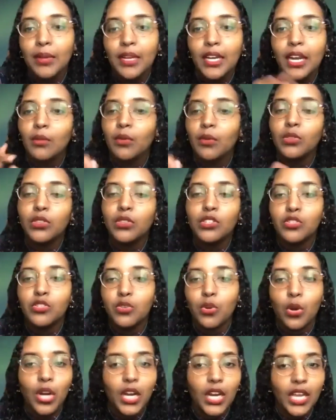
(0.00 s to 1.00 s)
I wrote the
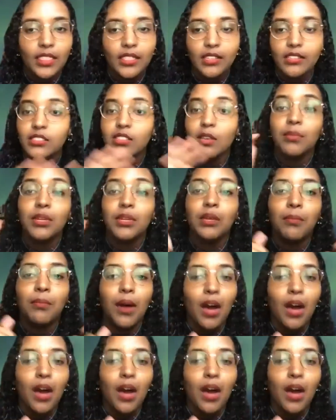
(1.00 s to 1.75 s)
story and then somebody bought